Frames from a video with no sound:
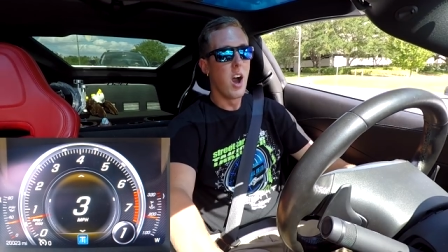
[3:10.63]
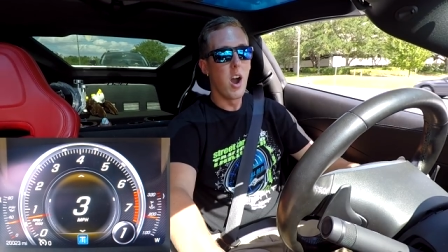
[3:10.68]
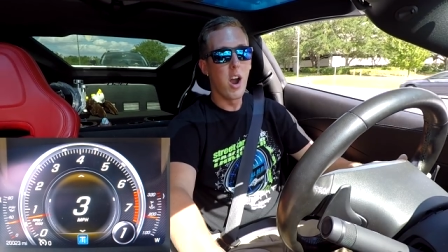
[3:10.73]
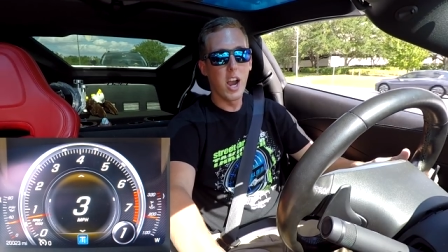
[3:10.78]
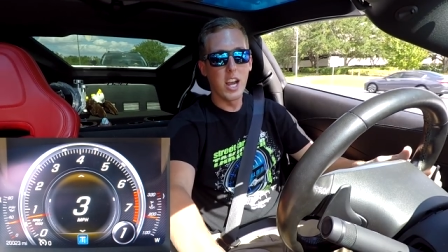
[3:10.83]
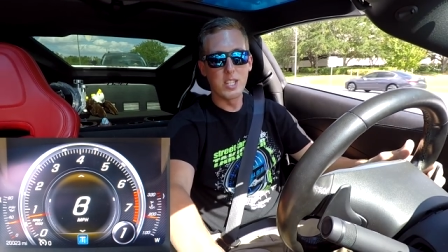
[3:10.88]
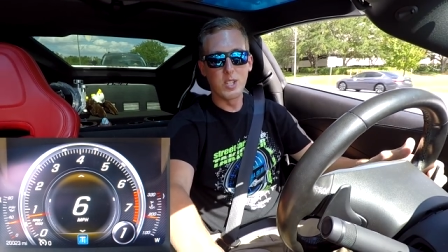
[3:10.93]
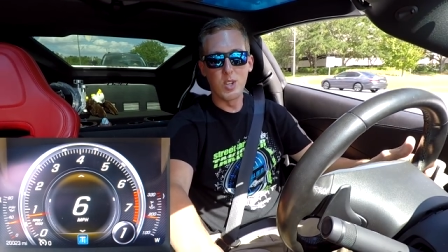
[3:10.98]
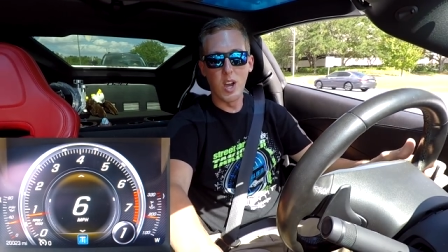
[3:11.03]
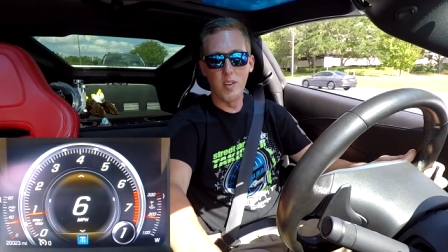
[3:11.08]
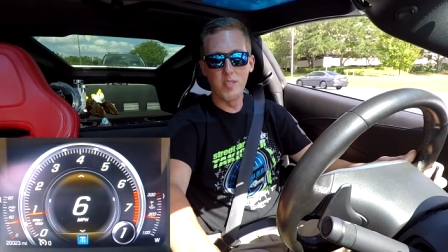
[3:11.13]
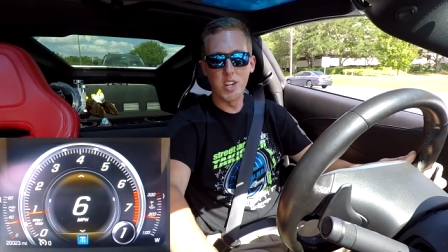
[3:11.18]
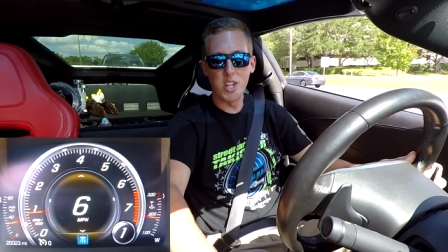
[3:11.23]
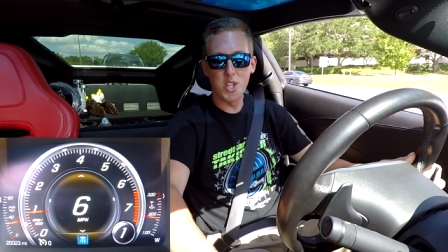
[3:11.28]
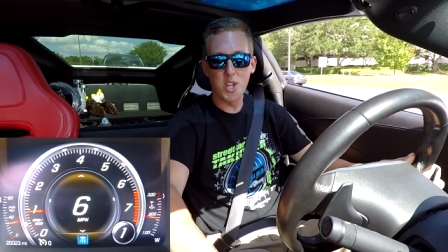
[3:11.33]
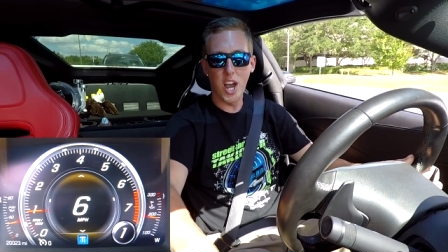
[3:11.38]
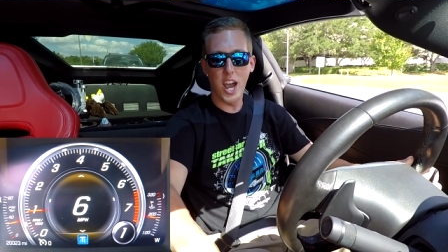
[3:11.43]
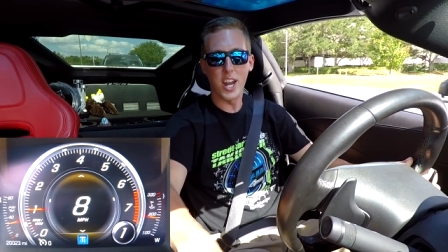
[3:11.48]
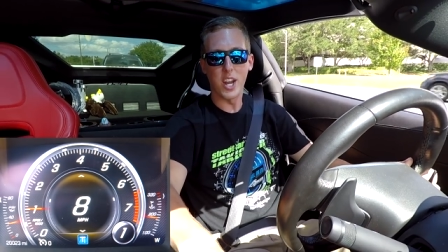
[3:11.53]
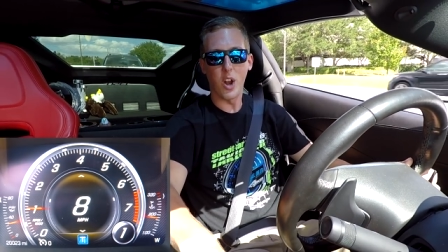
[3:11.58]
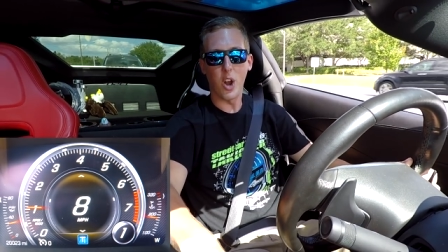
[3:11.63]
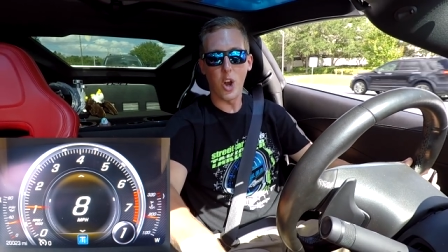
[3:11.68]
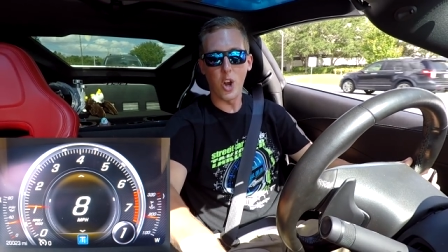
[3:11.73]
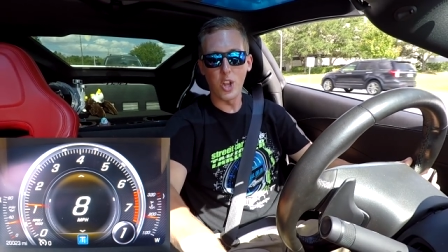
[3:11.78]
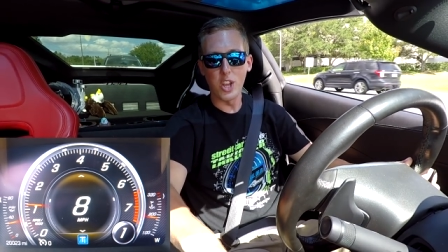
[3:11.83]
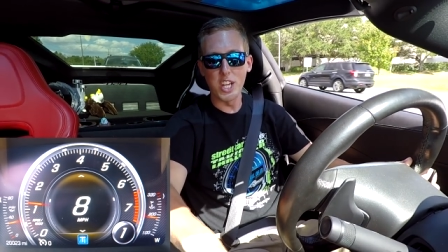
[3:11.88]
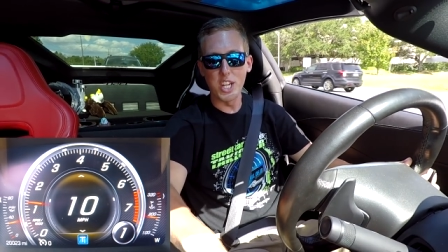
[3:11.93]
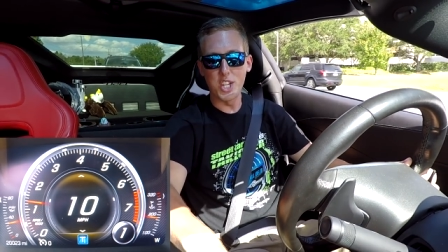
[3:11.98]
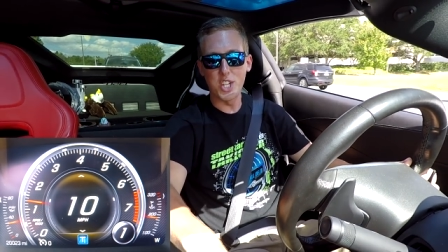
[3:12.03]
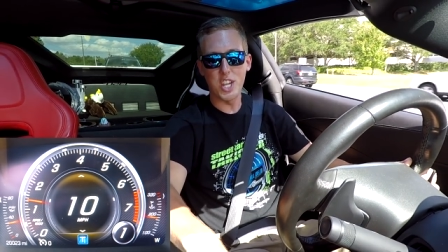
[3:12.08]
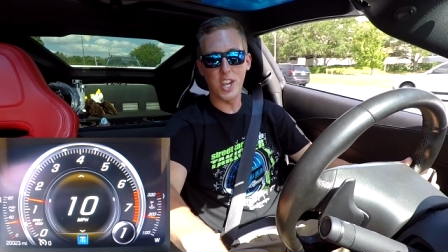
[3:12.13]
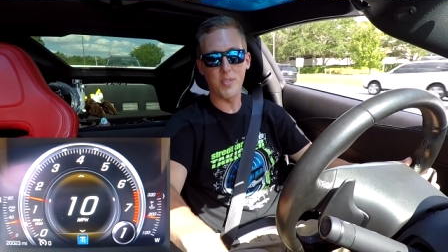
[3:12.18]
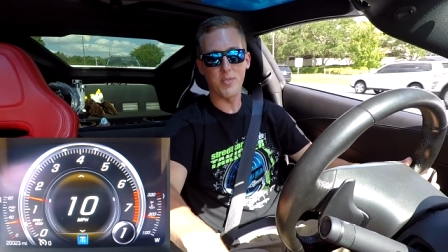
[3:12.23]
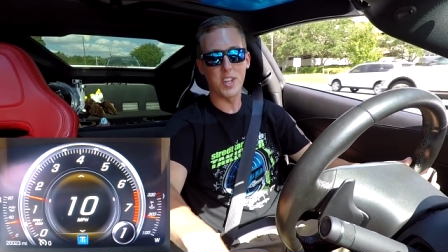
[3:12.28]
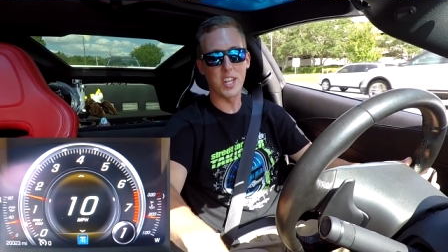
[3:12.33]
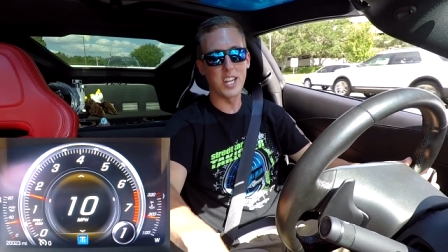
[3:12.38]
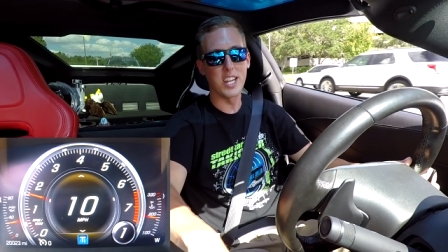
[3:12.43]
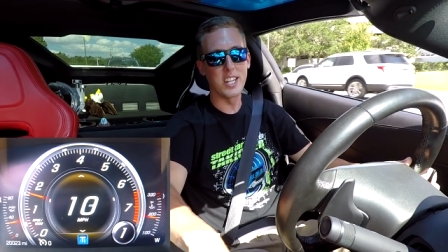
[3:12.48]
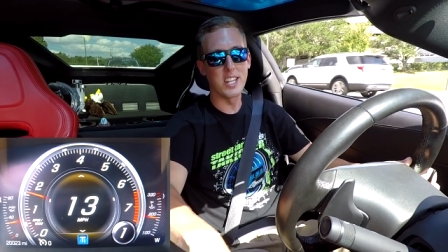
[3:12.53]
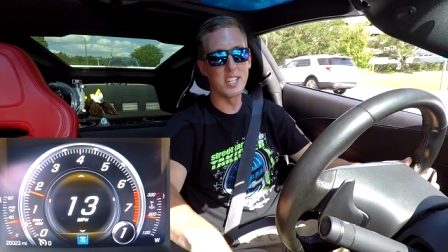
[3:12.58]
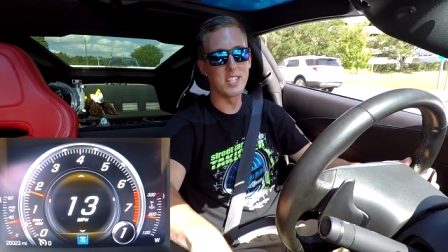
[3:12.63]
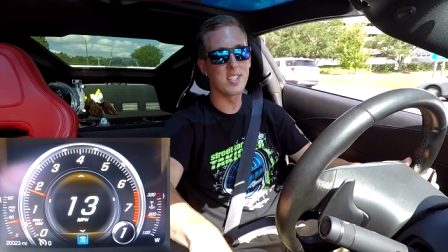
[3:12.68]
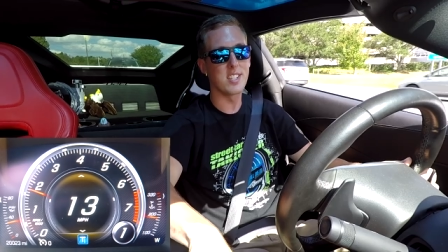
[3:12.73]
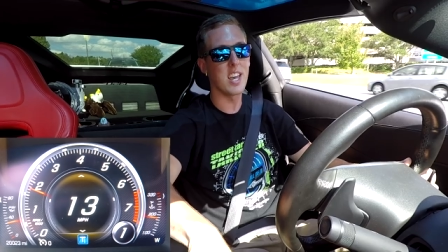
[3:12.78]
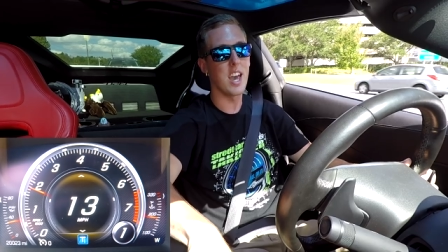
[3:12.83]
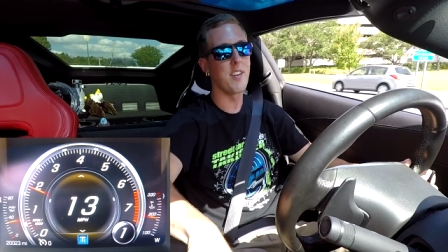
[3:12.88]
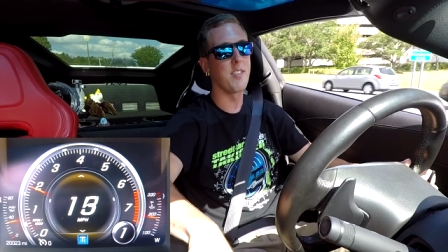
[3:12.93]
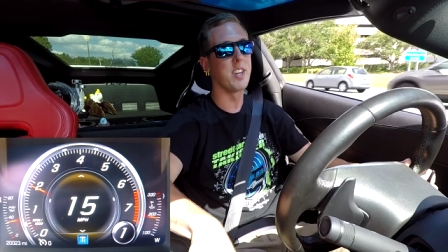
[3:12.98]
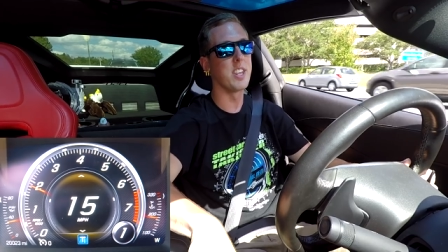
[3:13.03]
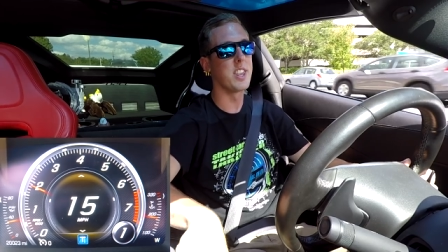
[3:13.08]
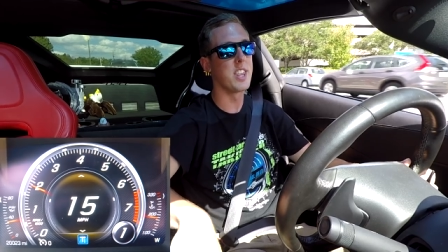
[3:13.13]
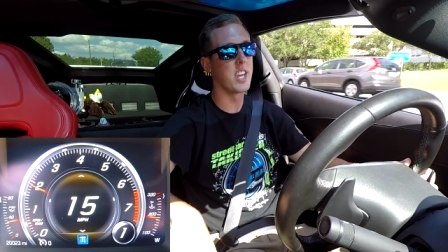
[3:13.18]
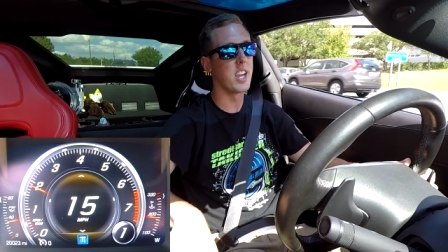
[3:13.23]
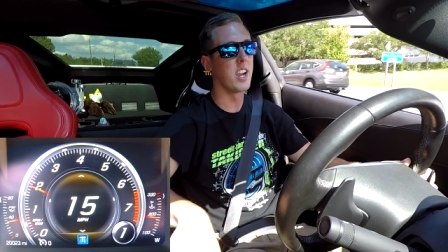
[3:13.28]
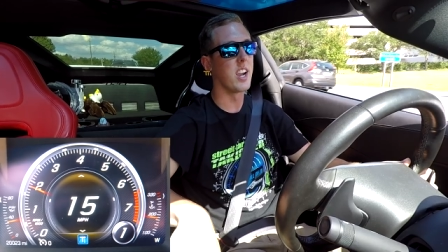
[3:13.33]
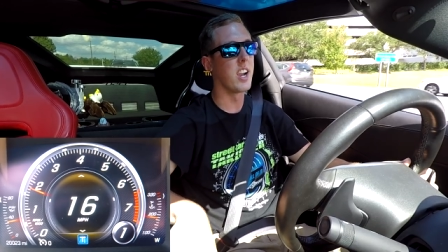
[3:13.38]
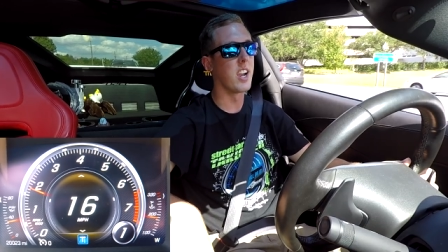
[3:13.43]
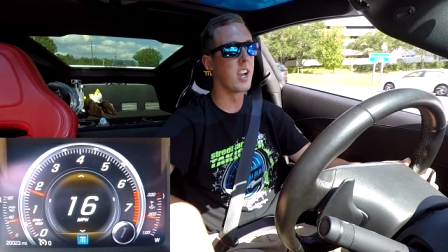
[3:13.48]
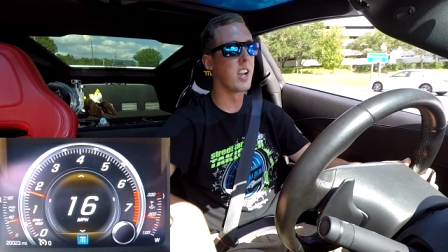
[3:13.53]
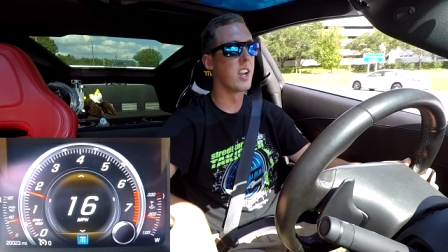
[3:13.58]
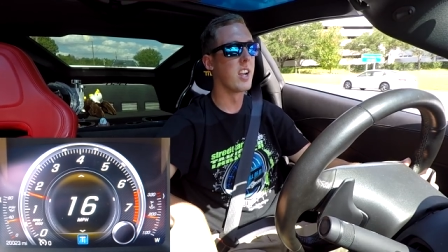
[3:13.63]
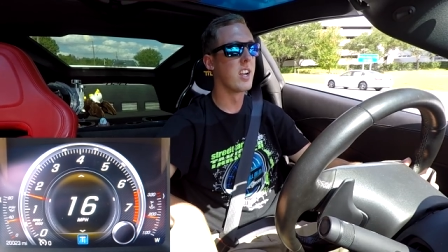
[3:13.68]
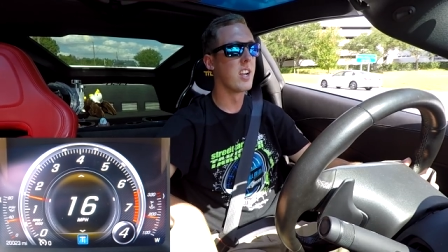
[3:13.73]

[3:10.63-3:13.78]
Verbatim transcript: All right, so I'm gonna try and early shift it into seventh here.